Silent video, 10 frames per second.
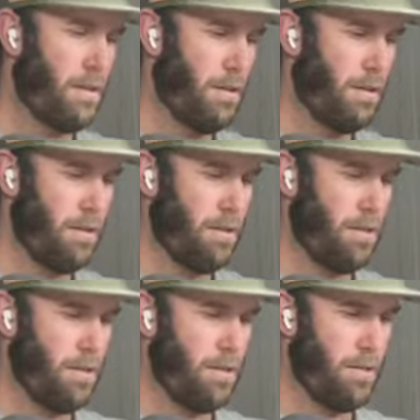
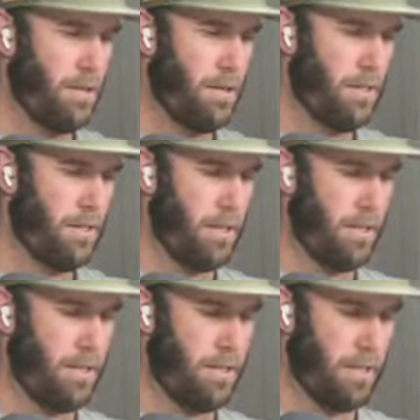
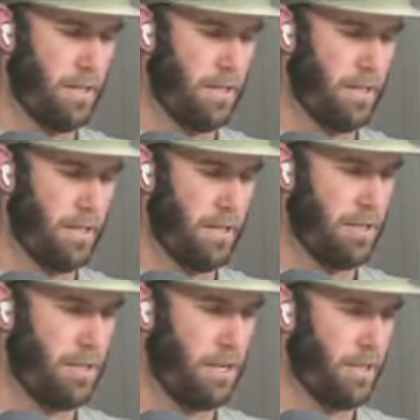
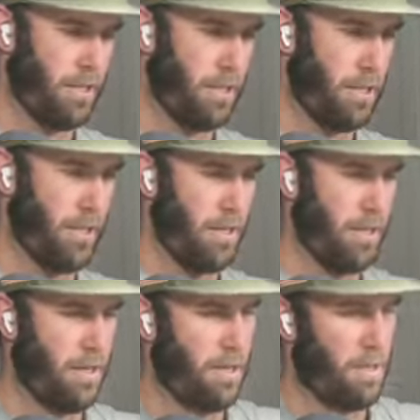
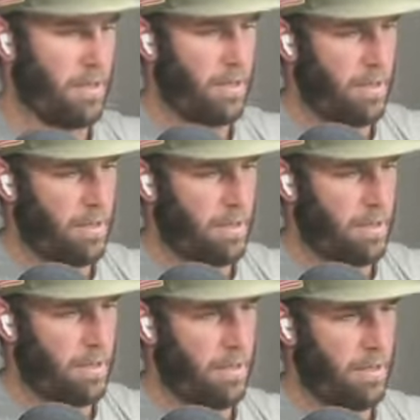
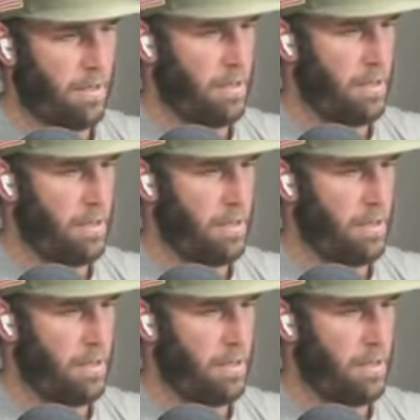(silent)